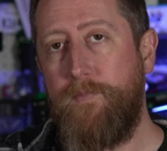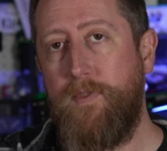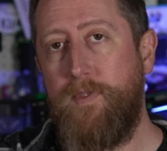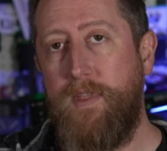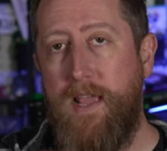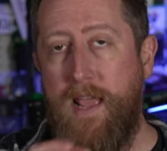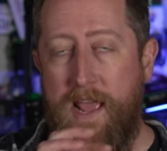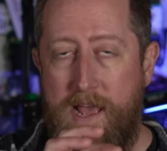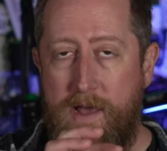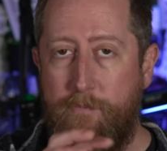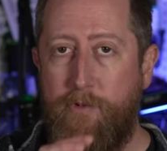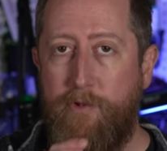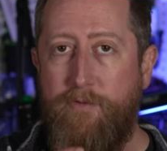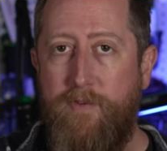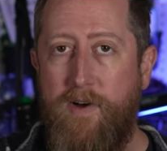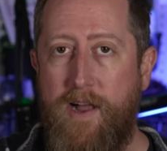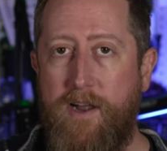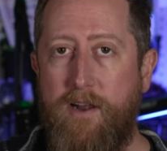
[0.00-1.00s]
the
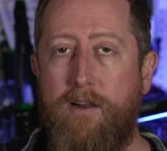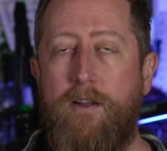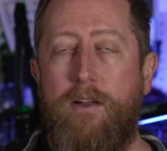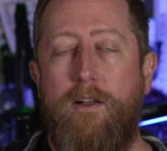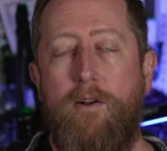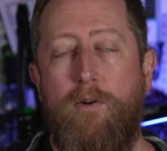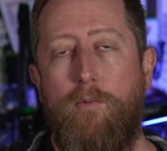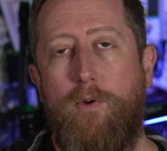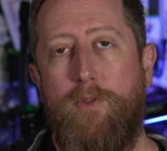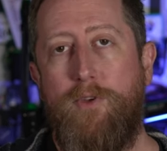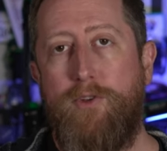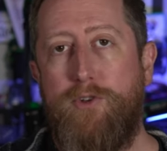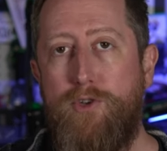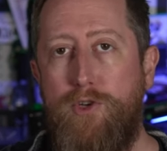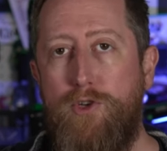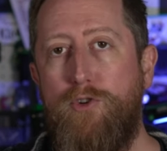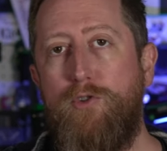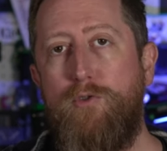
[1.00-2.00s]
amplifier with a
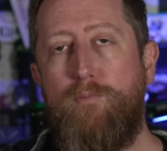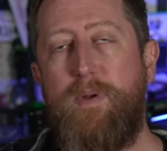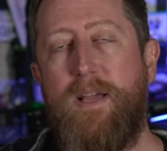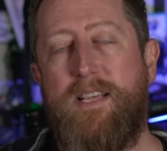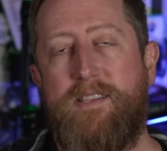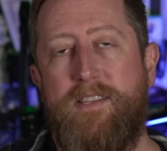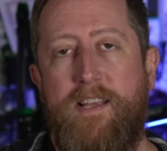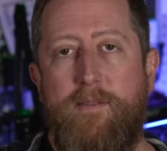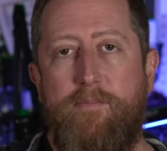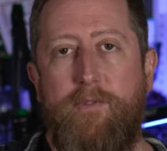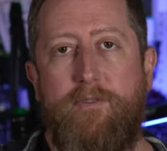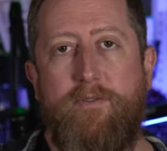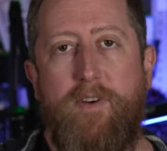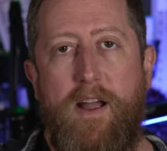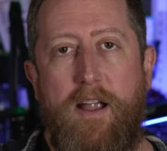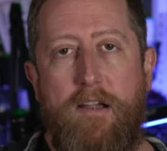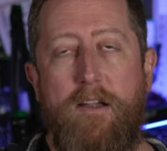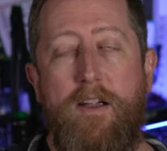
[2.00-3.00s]
tube-based
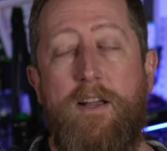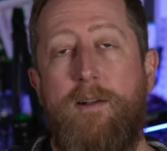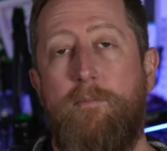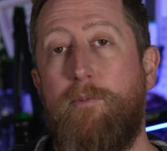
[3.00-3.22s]
amplifier